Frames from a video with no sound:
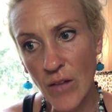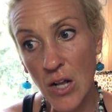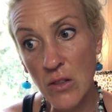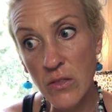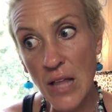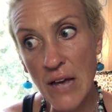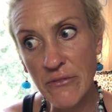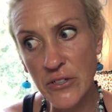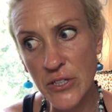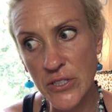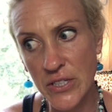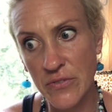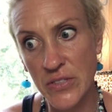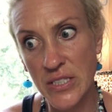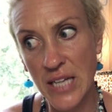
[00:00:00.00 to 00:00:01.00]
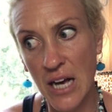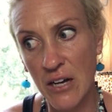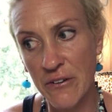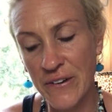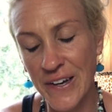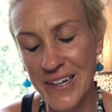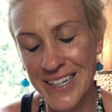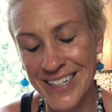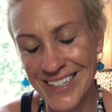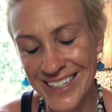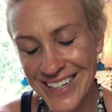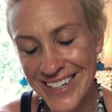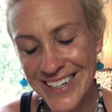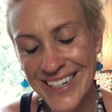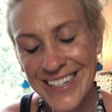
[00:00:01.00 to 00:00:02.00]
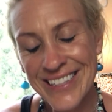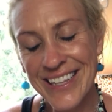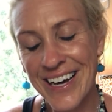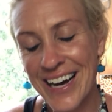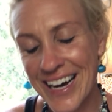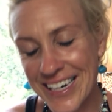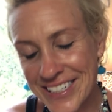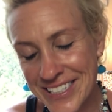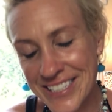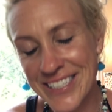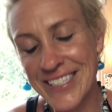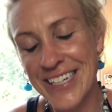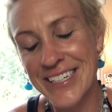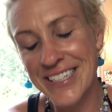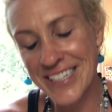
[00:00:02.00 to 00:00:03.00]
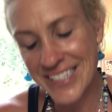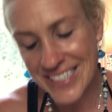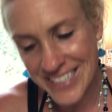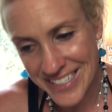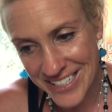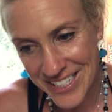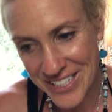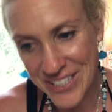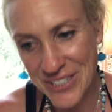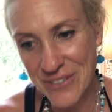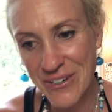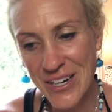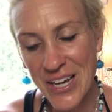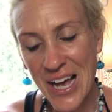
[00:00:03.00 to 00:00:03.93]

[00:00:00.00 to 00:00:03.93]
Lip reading: levels of self that I descended into